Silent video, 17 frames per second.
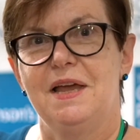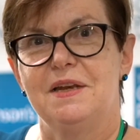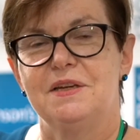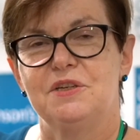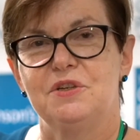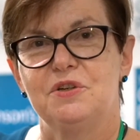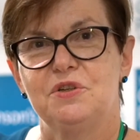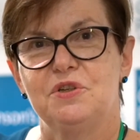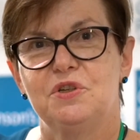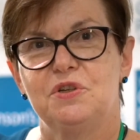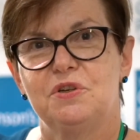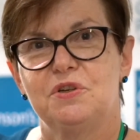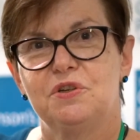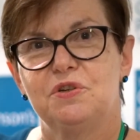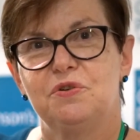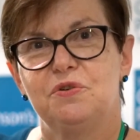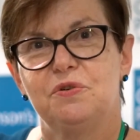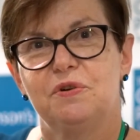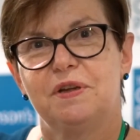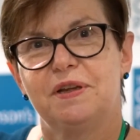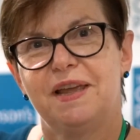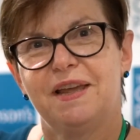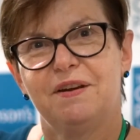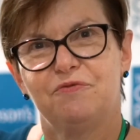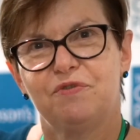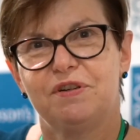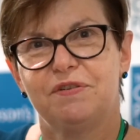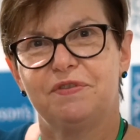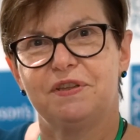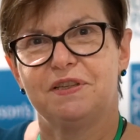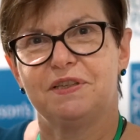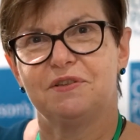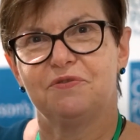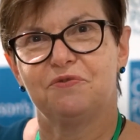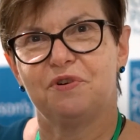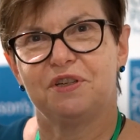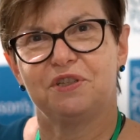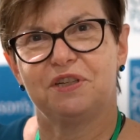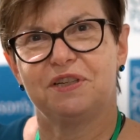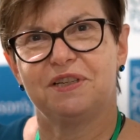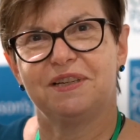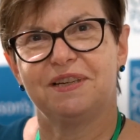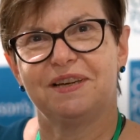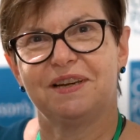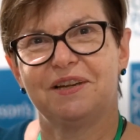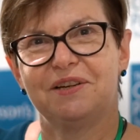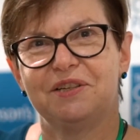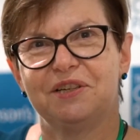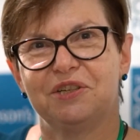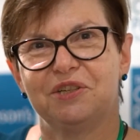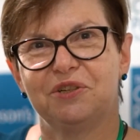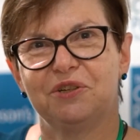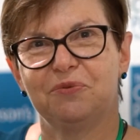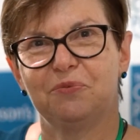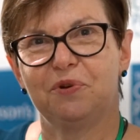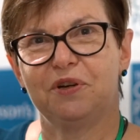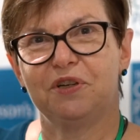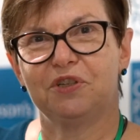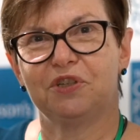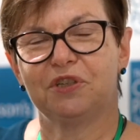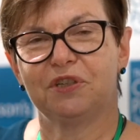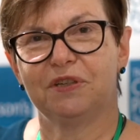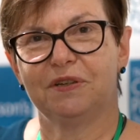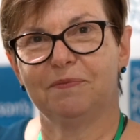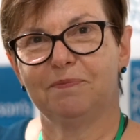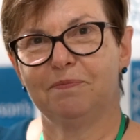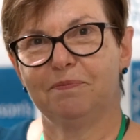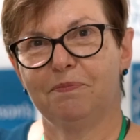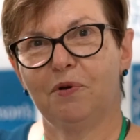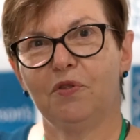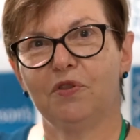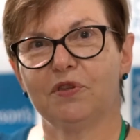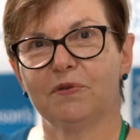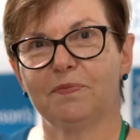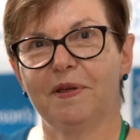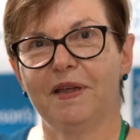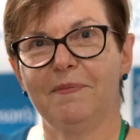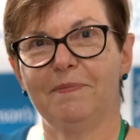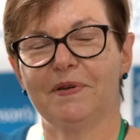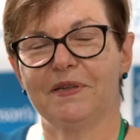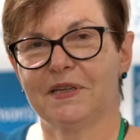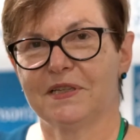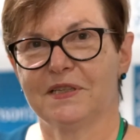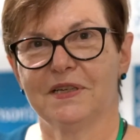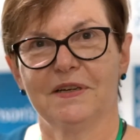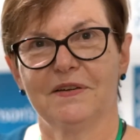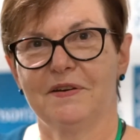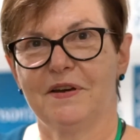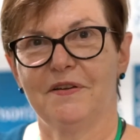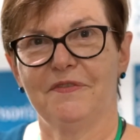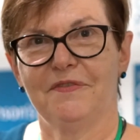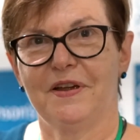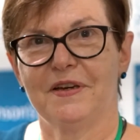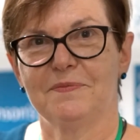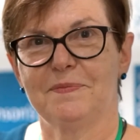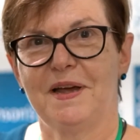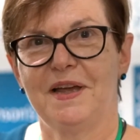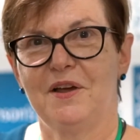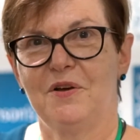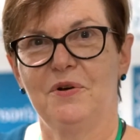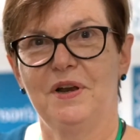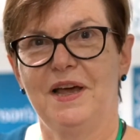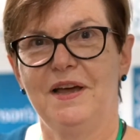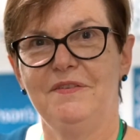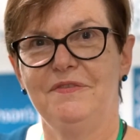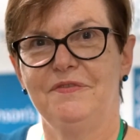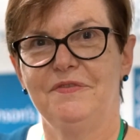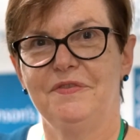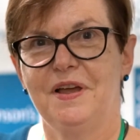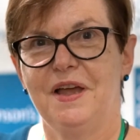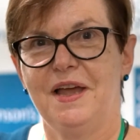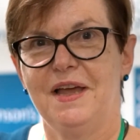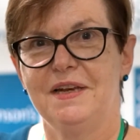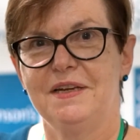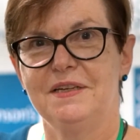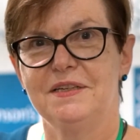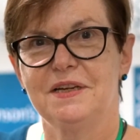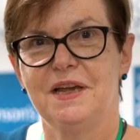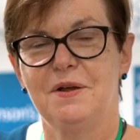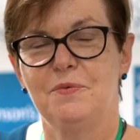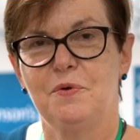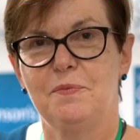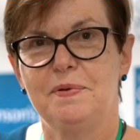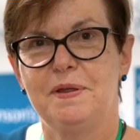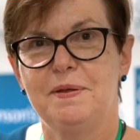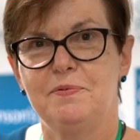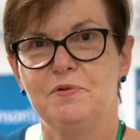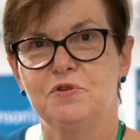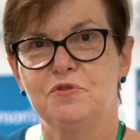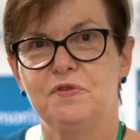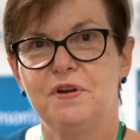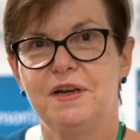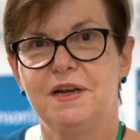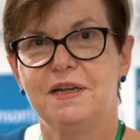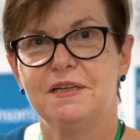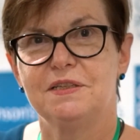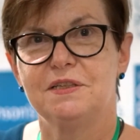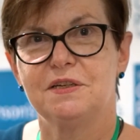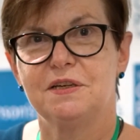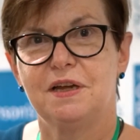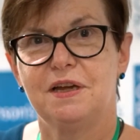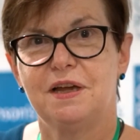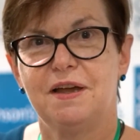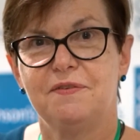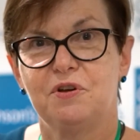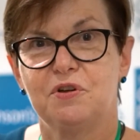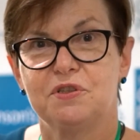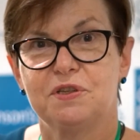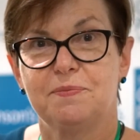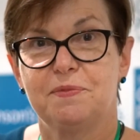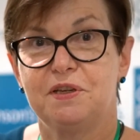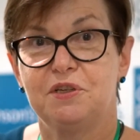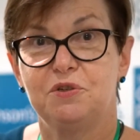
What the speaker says: to get rid of this wretched condition, which bothers me but doesn't affect my whole life. And I want people to realise that I've got something